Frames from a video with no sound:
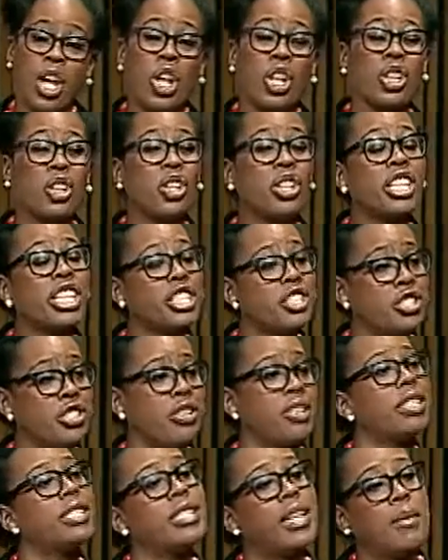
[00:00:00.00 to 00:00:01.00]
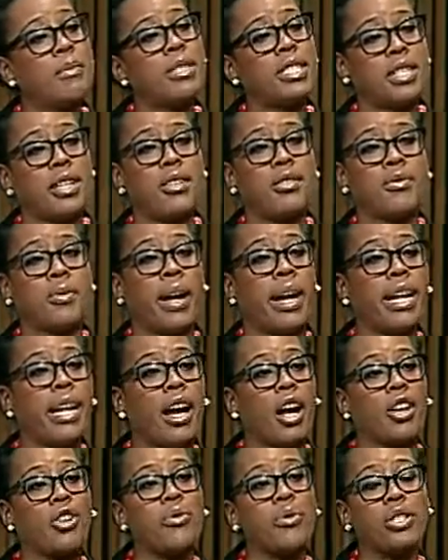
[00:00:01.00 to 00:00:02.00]
look at your assumptions, right?
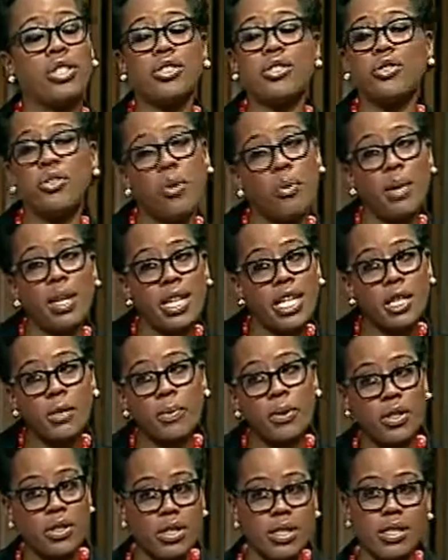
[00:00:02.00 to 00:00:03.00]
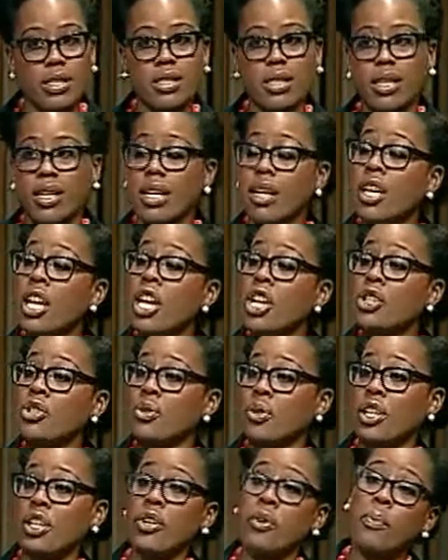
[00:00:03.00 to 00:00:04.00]
Are you assuming this person's gonna
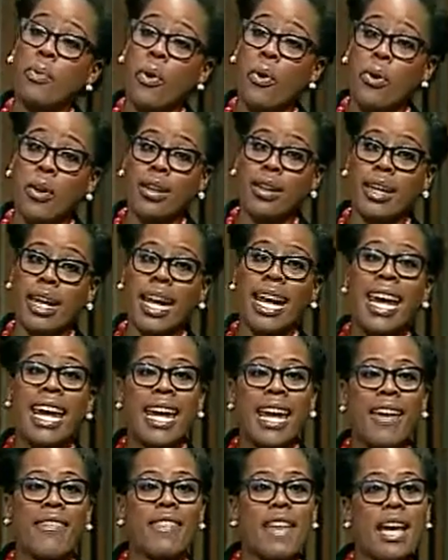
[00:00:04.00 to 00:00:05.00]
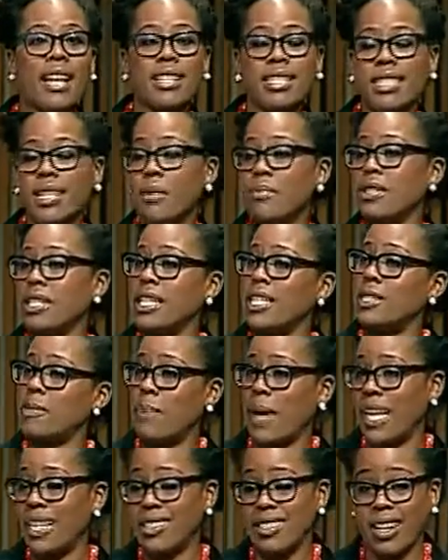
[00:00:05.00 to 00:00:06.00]
treat you poorly? If that assumption is
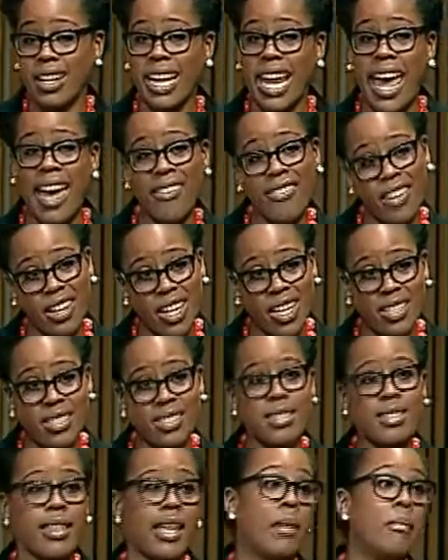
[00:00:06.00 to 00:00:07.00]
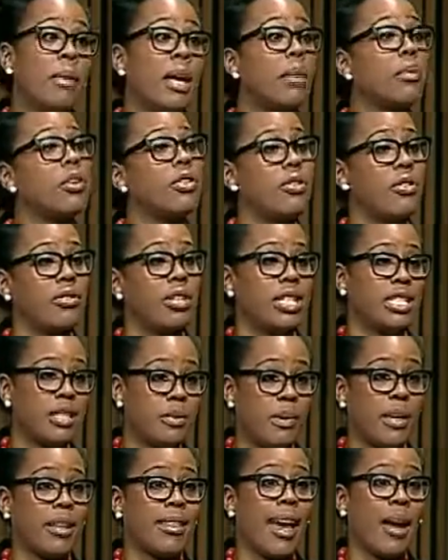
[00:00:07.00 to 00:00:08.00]
based on evidence, then maybe you don't need to
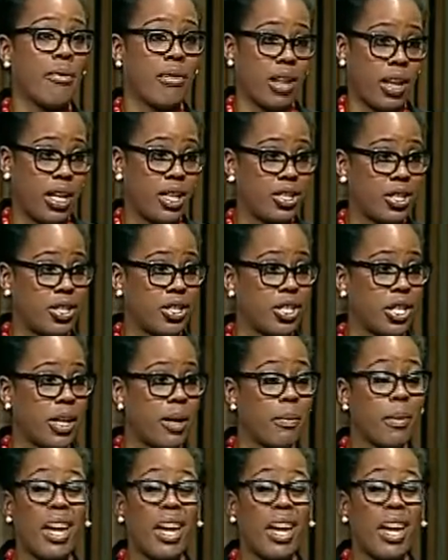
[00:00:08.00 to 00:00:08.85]
be in that relationship.